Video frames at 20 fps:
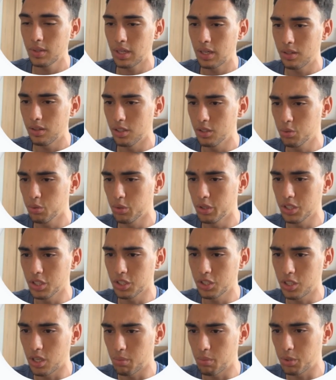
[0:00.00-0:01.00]
This one is an
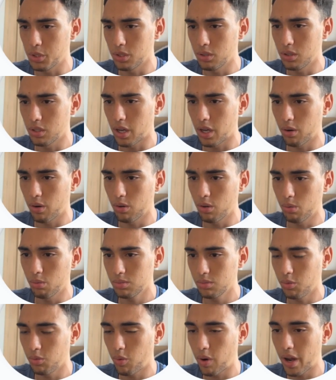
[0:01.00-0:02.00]
exception. I don't know
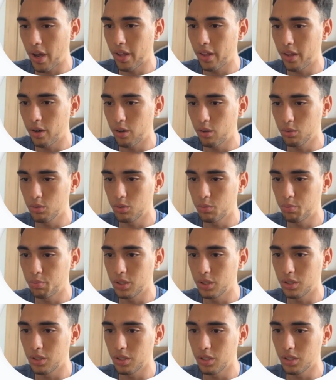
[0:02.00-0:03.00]
why they don't
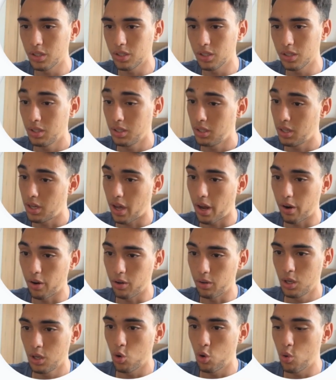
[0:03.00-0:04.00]
put the. I don't
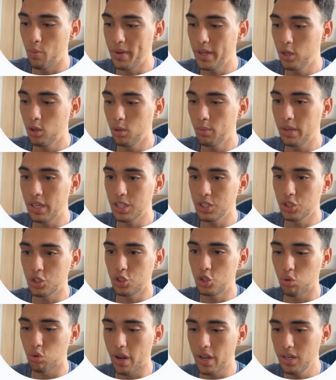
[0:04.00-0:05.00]
know. Uminum is
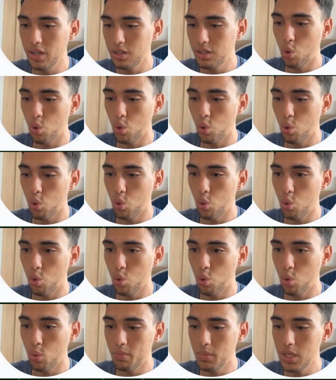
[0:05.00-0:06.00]
drink.
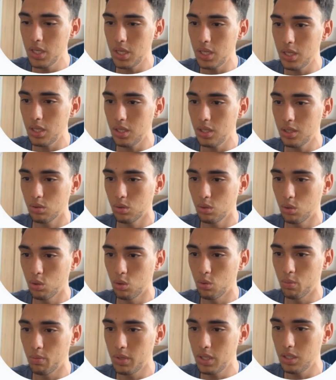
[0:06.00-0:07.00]
Umi
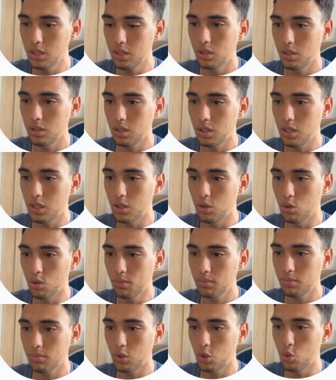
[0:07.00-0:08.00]

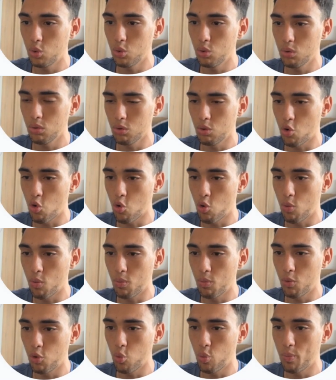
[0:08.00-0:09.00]
inum.
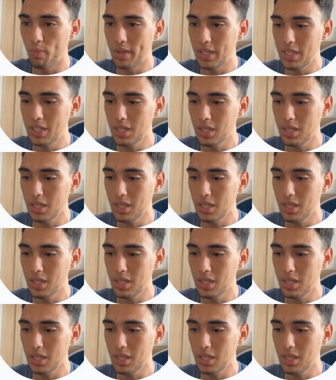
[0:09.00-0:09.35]
Umi